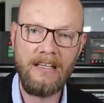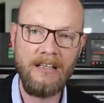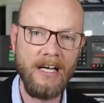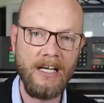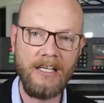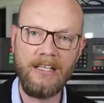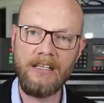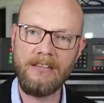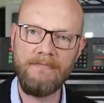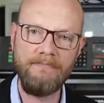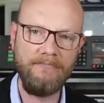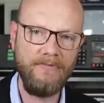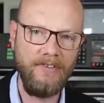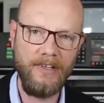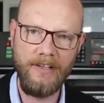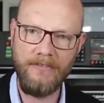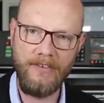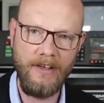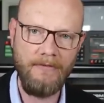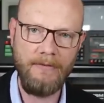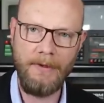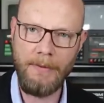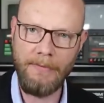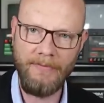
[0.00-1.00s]
like a
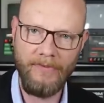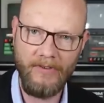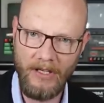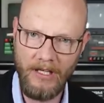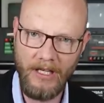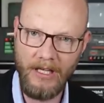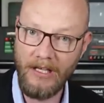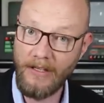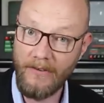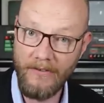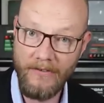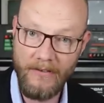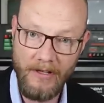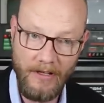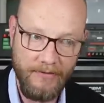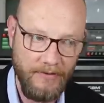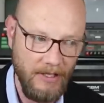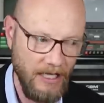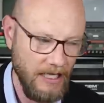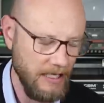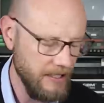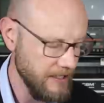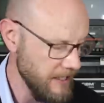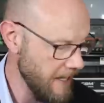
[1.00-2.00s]
DivMMC and
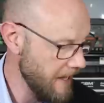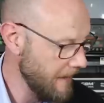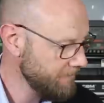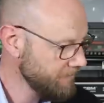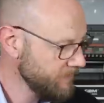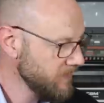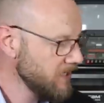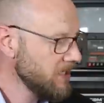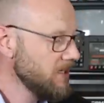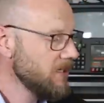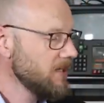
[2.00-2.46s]
stuff like that.